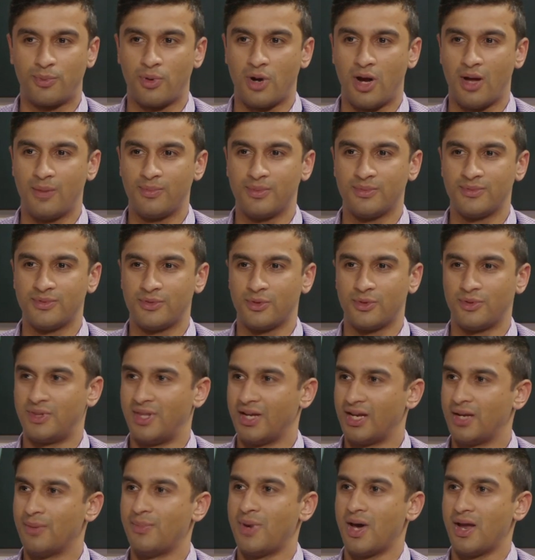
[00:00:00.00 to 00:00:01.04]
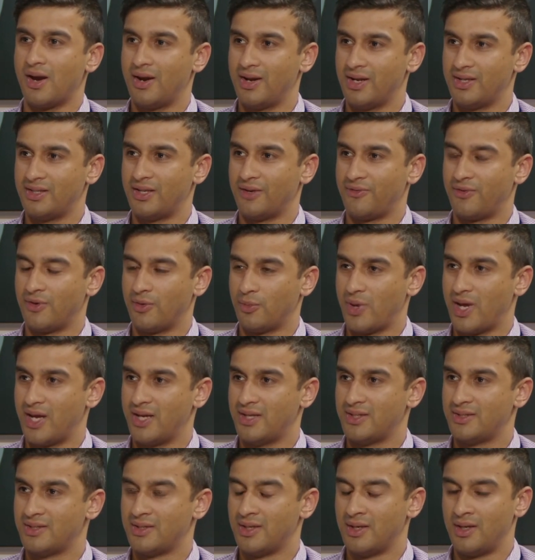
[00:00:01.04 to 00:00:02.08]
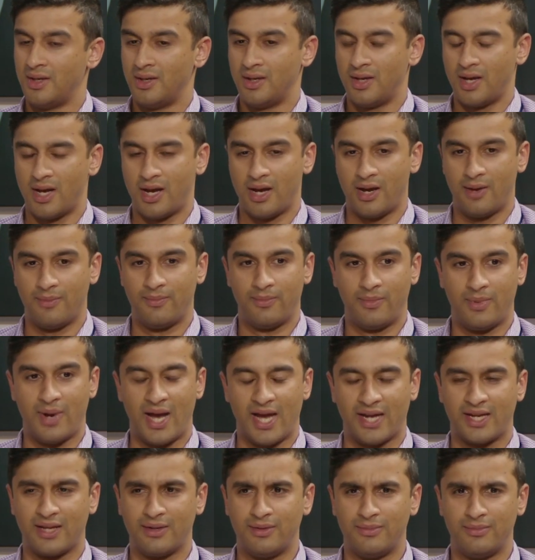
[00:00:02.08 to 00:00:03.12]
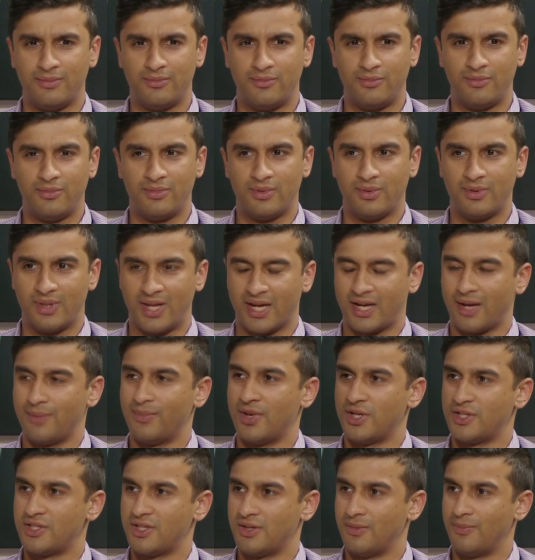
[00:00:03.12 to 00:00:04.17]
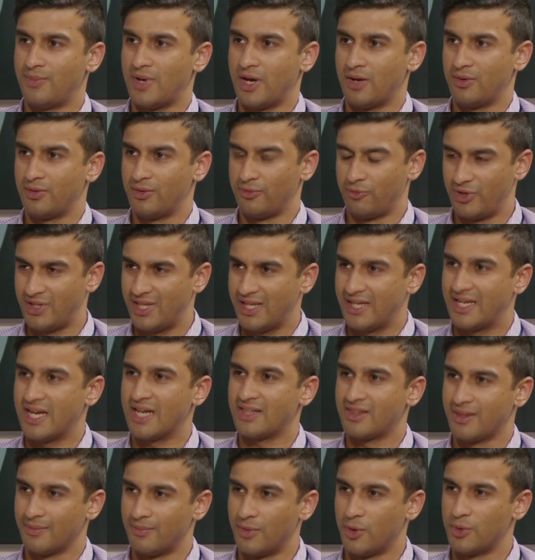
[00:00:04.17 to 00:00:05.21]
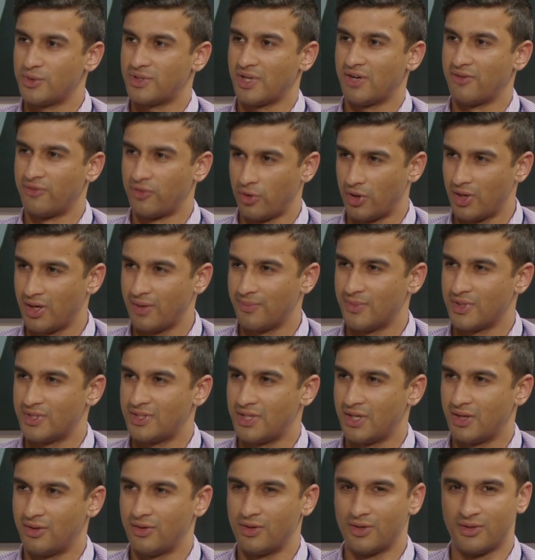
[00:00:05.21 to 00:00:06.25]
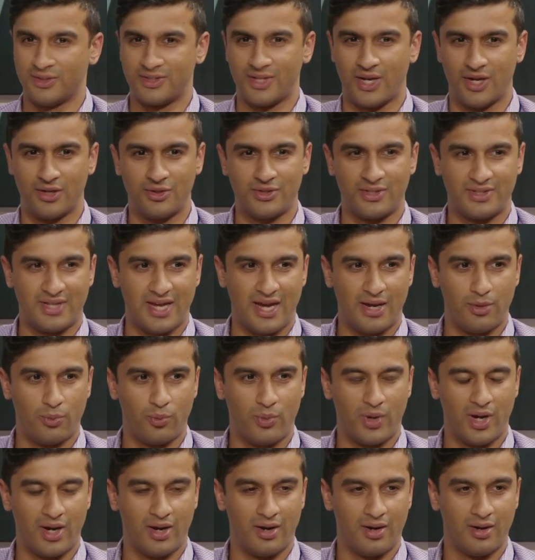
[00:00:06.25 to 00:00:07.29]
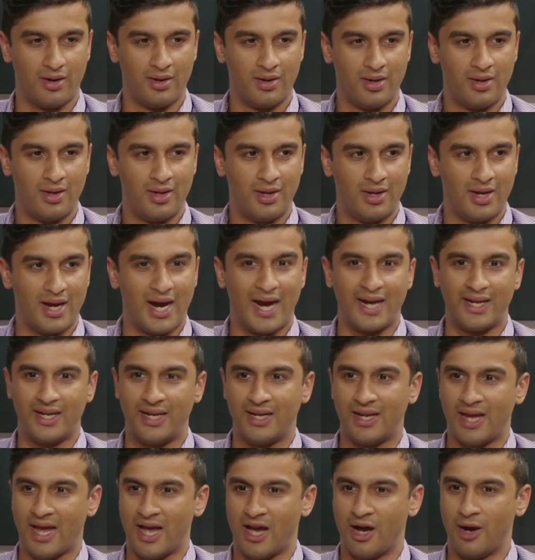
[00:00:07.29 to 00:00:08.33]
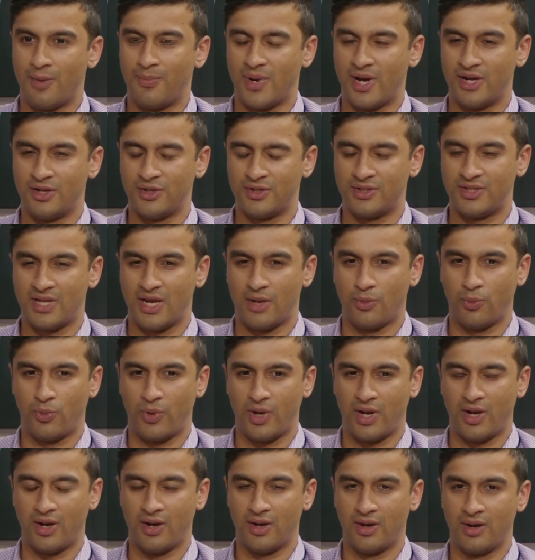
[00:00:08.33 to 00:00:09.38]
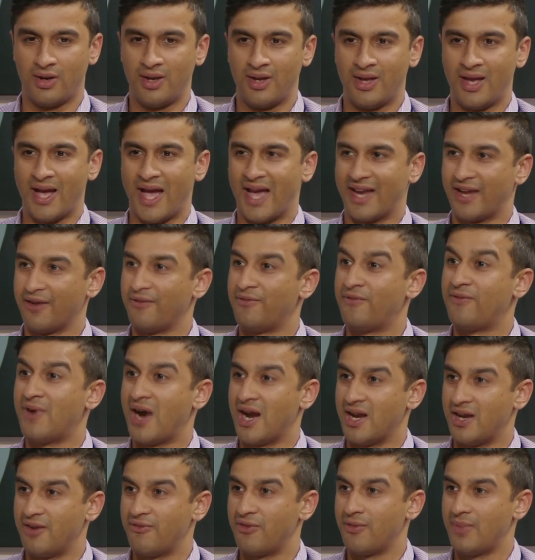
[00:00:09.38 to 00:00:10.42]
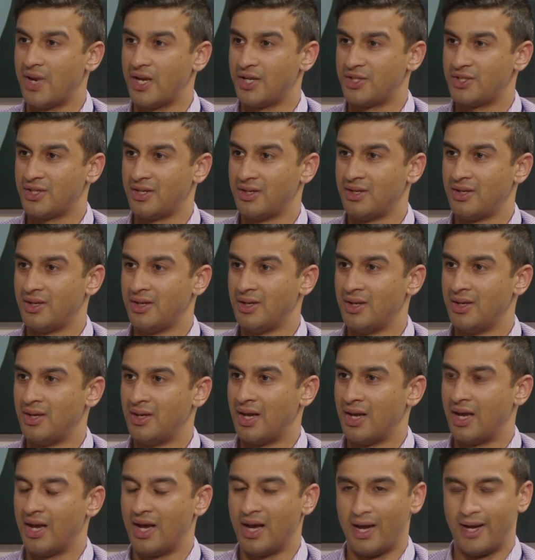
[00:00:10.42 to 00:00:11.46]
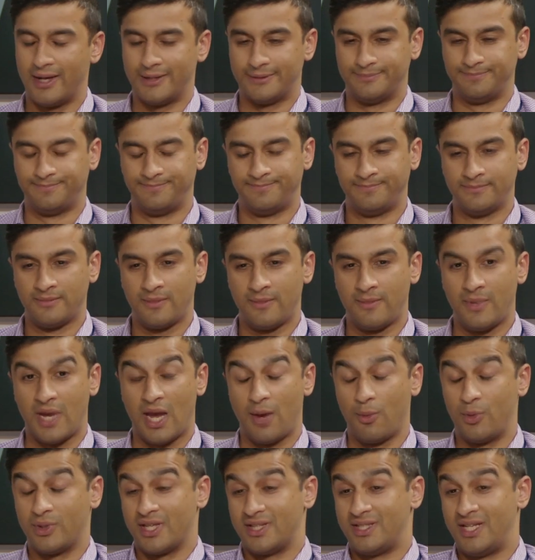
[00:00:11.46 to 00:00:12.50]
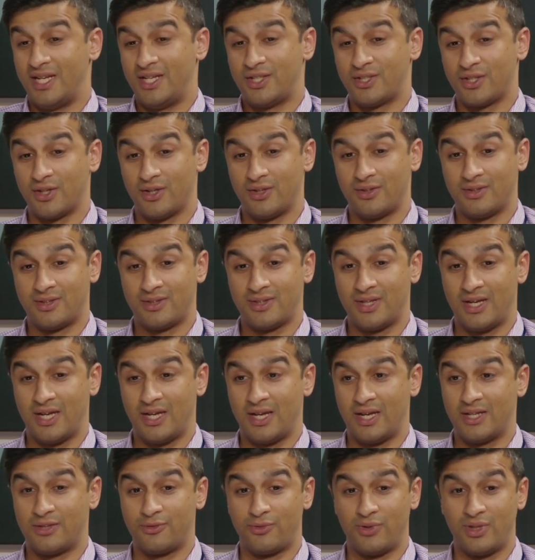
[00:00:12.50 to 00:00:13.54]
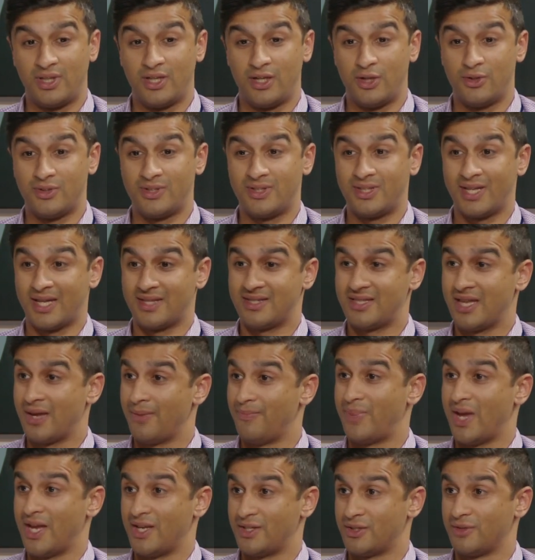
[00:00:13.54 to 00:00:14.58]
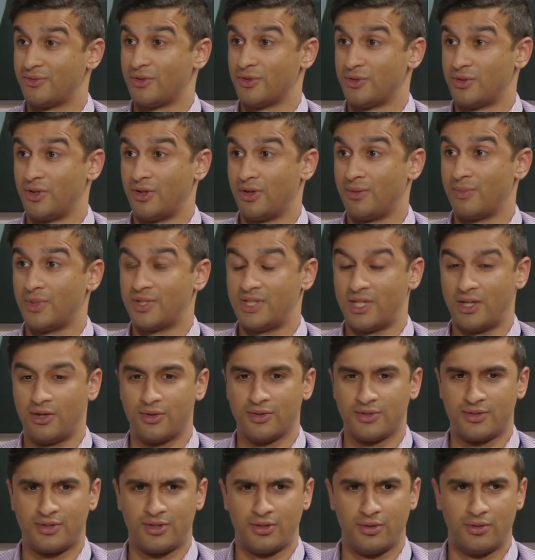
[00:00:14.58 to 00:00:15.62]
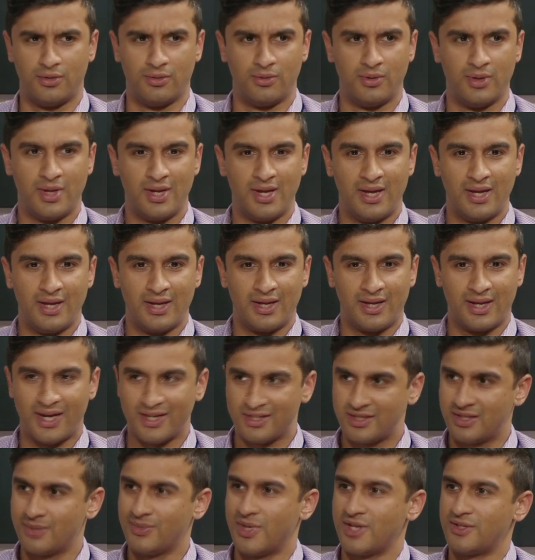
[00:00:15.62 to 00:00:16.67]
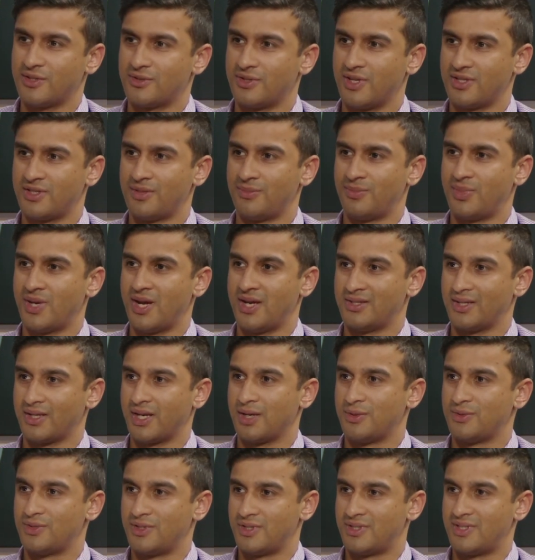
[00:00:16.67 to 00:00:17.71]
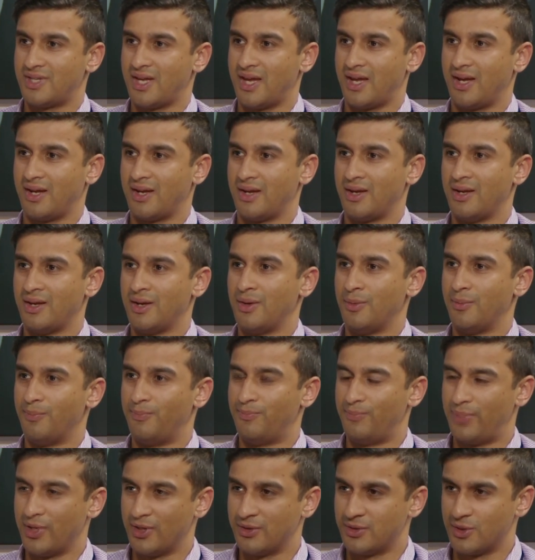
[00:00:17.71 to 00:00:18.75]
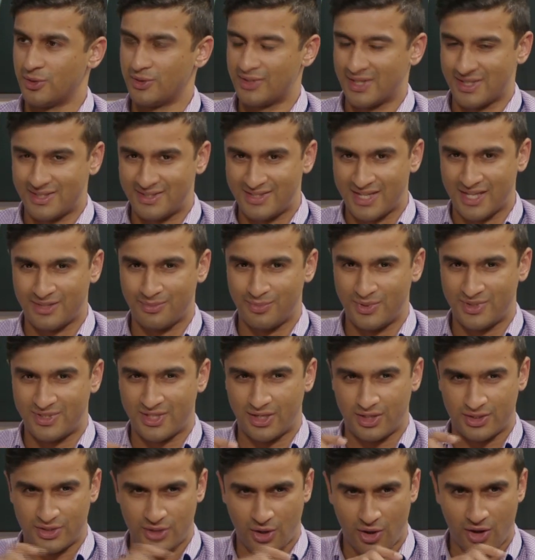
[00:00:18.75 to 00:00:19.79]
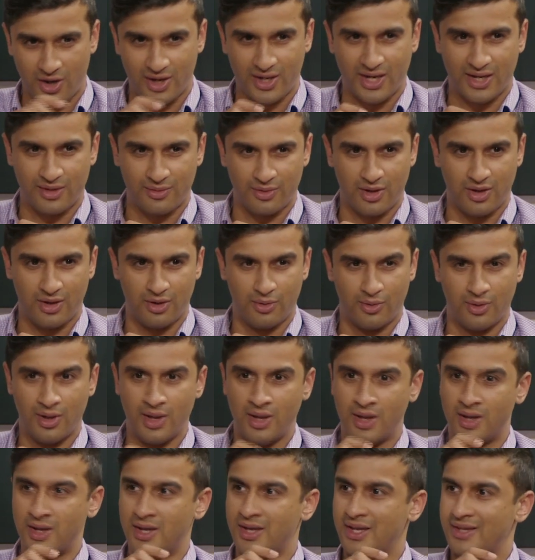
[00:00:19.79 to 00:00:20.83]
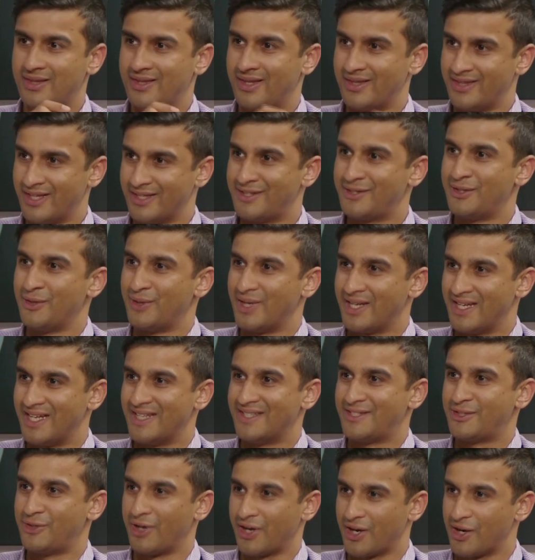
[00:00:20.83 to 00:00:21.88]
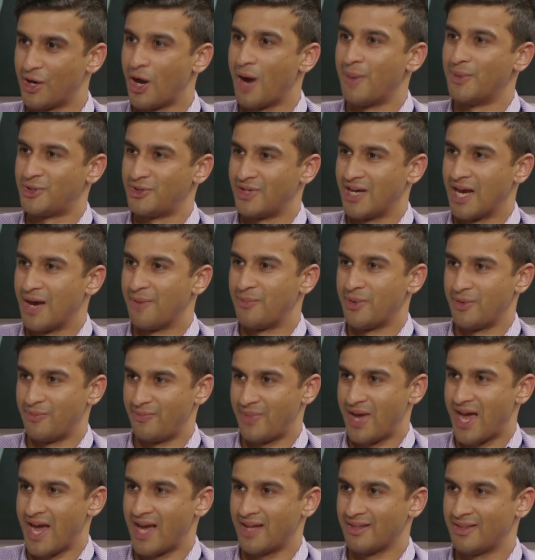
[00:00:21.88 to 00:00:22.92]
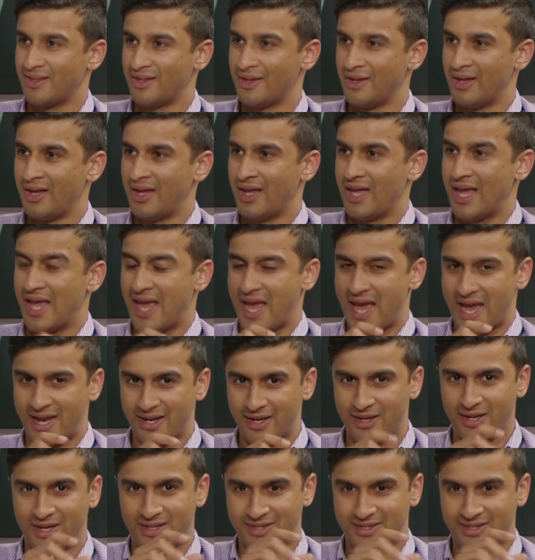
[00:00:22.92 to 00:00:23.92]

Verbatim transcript: problems or think about it in different ways. Um, I can, like I mentioned about, really get the most out of learning materials, understand where I need help, understand where I can find information. Um, and with the teachers, it, it's really using that same base of those learning materials to customize those lesson plans, like I was just saying, build those assessments that are target, oh, this student needs trigonometry help in math. And a mm-hmm.